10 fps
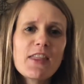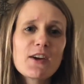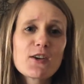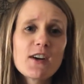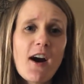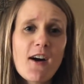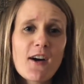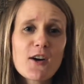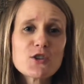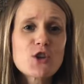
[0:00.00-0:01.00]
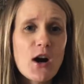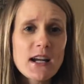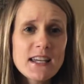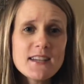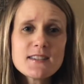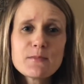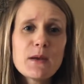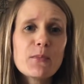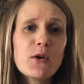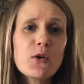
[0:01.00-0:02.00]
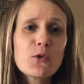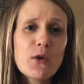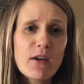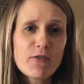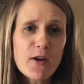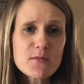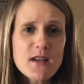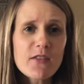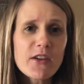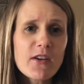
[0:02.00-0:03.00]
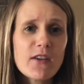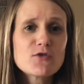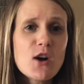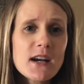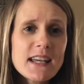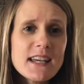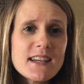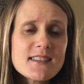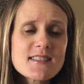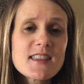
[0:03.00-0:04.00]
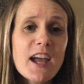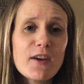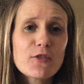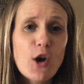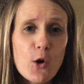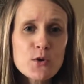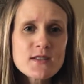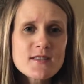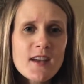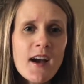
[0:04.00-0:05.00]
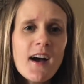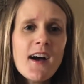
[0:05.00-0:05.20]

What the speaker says: There are donkeys. People who have farms out there have donkeys. They have goats.